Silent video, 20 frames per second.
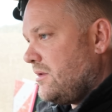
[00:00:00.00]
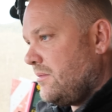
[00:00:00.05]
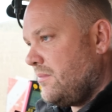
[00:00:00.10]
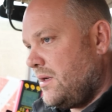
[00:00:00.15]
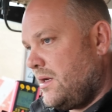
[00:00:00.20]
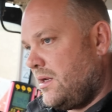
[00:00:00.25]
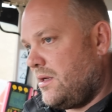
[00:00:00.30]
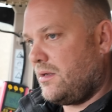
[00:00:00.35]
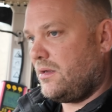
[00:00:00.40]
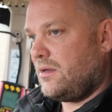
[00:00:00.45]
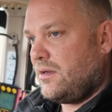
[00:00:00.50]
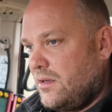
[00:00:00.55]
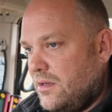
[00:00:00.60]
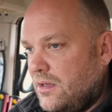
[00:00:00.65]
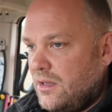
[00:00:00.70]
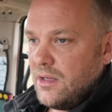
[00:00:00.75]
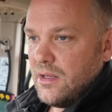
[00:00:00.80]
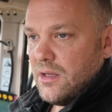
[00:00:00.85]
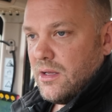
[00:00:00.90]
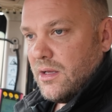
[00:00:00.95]
at the minute.
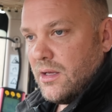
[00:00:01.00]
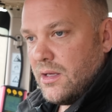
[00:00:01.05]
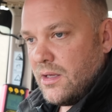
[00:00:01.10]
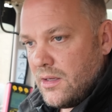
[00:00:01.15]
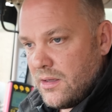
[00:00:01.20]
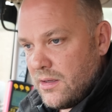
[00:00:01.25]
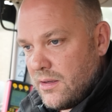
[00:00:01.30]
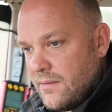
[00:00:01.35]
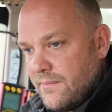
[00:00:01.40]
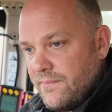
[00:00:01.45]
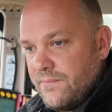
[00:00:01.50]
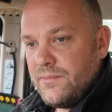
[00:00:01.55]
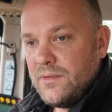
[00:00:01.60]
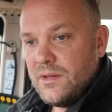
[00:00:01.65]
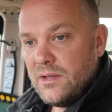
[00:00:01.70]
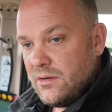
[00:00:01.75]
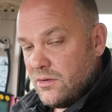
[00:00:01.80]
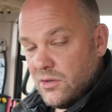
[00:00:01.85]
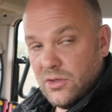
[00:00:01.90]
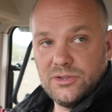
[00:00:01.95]

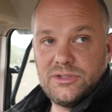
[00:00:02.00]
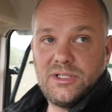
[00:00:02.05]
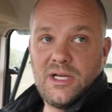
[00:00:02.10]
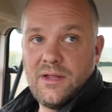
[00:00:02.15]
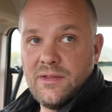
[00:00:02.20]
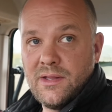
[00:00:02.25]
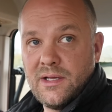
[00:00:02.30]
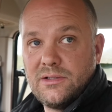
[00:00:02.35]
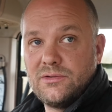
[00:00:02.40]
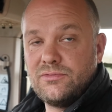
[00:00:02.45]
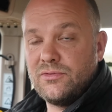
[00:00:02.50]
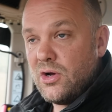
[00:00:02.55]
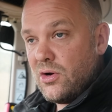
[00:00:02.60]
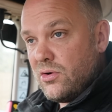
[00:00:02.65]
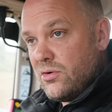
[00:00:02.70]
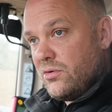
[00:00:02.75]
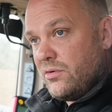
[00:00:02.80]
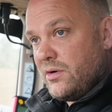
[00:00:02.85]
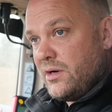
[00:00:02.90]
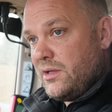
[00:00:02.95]
Not saying that's
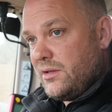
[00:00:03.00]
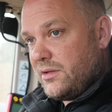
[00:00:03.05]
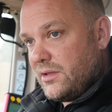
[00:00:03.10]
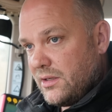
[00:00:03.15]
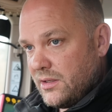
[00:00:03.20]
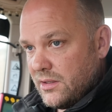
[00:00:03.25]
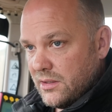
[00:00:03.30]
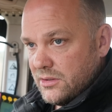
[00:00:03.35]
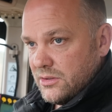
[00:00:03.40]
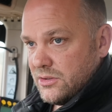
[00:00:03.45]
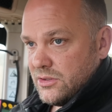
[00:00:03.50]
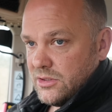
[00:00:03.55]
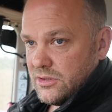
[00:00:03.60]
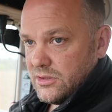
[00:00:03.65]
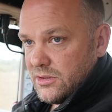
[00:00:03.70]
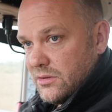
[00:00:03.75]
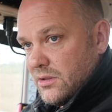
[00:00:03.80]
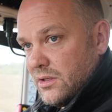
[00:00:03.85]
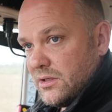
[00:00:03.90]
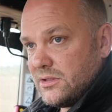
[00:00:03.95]
wrong or anything, it's
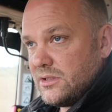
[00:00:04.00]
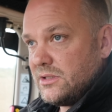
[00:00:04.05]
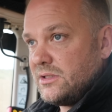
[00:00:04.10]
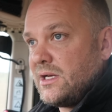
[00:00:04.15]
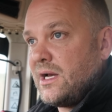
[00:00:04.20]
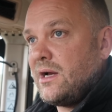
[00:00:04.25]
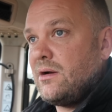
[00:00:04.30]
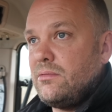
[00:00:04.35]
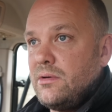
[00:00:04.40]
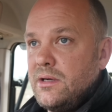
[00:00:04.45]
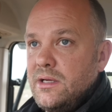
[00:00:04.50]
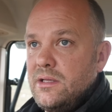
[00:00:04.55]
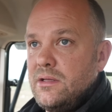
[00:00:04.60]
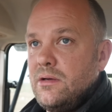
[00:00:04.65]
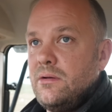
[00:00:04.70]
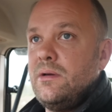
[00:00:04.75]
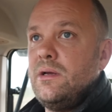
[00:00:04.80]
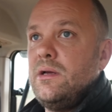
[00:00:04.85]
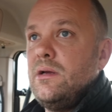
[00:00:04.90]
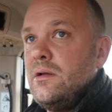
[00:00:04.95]
just this is how we
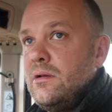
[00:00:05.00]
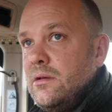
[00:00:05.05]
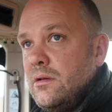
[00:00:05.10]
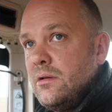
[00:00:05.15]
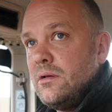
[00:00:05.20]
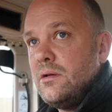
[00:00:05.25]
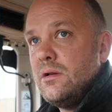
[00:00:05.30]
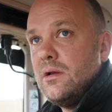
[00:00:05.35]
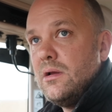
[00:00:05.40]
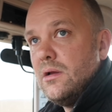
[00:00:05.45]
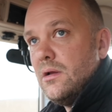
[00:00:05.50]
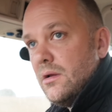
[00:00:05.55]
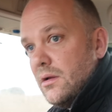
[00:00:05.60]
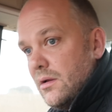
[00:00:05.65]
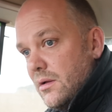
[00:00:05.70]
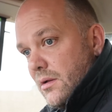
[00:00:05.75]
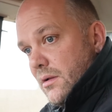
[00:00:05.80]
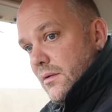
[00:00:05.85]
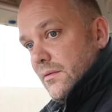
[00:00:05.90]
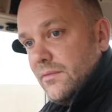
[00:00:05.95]
do it and
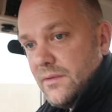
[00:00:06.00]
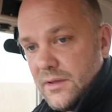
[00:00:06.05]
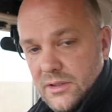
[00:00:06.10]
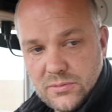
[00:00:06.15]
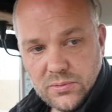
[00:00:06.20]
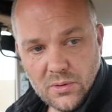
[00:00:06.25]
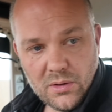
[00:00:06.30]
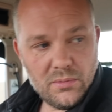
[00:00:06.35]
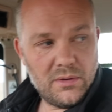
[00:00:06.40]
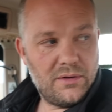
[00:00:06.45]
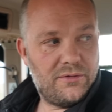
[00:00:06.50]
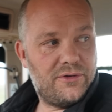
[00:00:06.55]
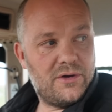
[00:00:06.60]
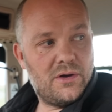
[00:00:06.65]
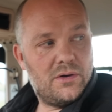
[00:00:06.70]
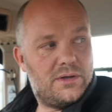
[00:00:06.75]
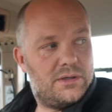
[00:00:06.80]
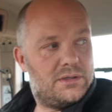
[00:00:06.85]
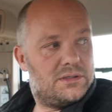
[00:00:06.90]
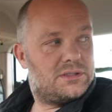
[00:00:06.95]
it's what we
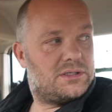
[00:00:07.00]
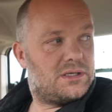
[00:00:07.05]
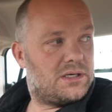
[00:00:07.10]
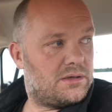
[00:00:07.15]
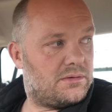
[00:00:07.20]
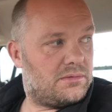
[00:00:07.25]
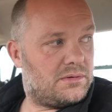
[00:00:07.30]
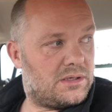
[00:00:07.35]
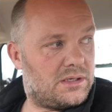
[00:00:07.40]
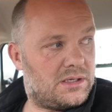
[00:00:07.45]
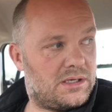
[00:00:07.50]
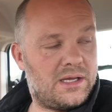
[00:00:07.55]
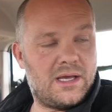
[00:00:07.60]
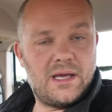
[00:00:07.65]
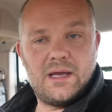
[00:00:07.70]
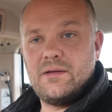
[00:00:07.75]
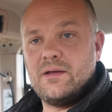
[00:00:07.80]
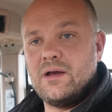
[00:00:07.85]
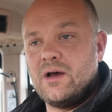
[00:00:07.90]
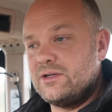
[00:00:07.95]
find. So
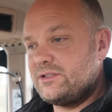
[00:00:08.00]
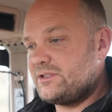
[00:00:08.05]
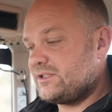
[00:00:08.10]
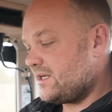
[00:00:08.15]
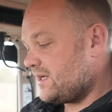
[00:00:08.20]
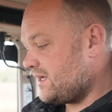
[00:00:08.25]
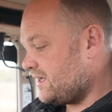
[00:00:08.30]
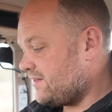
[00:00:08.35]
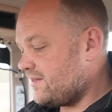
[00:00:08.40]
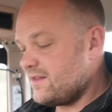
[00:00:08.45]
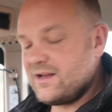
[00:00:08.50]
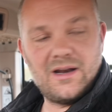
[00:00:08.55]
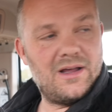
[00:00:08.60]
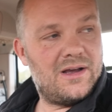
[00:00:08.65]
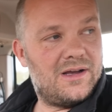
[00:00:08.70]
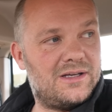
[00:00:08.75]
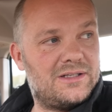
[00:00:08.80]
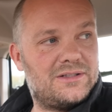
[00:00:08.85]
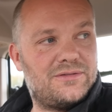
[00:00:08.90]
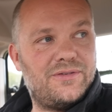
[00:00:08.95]
yeah, I see in the
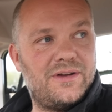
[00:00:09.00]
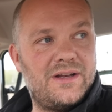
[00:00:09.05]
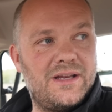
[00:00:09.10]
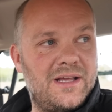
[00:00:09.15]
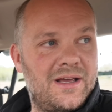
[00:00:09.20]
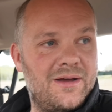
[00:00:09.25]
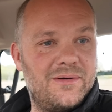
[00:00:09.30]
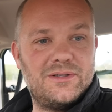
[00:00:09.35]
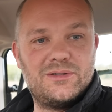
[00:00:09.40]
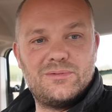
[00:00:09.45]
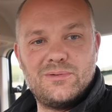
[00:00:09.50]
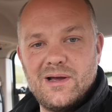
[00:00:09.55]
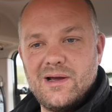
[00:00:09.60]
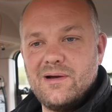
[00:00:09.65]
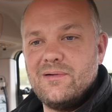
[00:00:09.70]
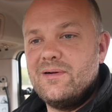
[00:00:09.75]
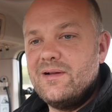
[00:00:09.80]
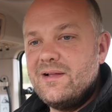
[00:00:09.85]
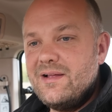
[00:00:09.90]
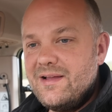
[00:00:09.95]
last video as
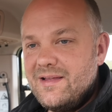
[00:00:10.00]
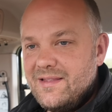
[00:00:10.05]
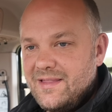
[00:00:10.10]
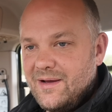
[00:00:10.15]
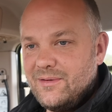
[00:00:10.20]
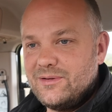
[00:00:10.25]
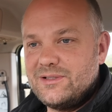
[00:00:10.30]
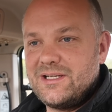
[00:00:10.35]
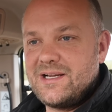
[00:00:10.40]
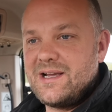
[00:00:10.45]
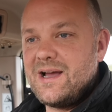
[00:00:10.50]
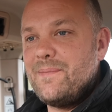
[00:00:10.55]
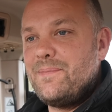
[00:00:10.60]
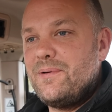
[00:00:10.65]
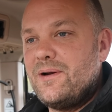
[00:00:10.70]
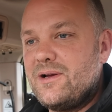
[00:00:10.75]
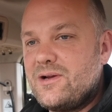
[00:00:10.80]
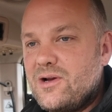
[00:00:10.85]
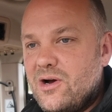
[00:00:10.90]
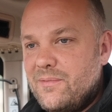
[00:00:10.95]
well, there was a
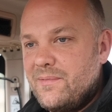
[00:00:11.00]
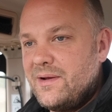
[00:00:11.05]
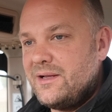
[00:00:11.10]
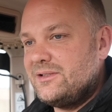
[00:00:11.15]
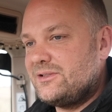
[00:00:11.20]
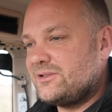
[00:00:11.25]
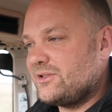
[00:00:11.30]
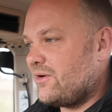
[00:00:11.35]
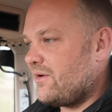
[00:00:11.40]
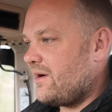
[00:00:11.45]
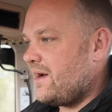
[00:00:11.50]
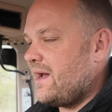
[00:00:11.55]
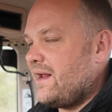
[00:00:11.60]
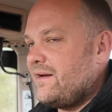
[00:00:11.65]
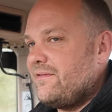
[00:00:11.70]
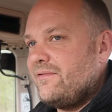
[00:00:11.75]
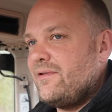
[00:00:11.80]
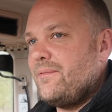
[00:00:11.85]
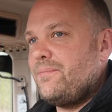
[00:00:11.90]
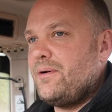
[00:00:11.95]
couple of comments, sorry I
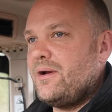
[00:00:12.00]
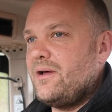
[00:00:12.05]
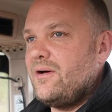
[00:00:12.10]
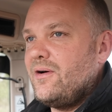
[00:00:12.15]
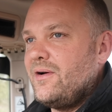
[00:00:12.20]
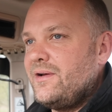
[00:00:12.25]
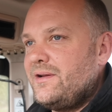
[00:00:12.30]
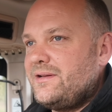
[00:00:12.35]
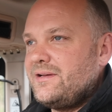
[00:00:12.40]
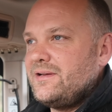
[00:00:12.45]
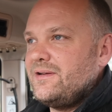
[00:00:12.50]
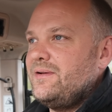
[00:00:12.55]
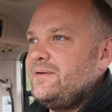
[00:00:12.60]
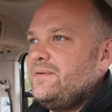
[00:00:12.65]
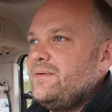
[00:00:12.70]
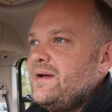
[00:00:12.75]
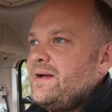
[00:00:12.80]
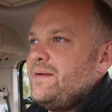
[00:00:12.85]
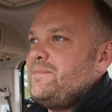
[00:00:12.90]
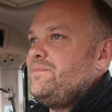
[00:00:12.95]
hadn't replied
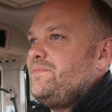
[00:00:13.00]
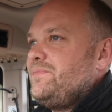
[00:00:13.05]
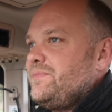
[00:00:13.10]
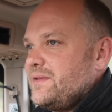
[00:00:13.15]
to,